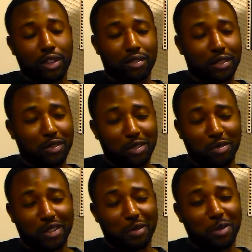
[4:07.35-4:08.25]
I don't even
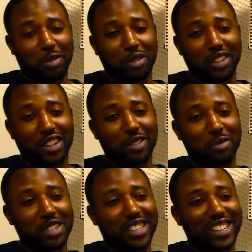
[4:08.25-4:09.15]
know where I'm going
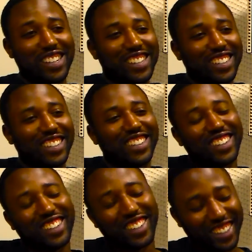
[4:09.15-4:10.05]
next week.
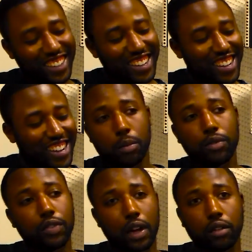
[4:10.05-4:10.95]
I'm
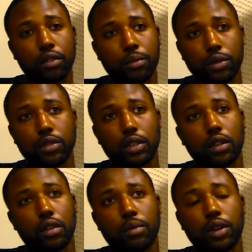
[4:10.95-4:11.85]
gonna follow the music
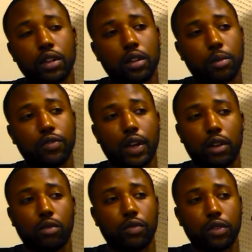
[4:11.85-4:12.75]
and the money. I'm gonna
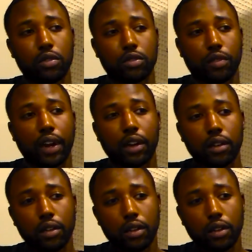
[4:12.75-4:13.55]
follow what feels right.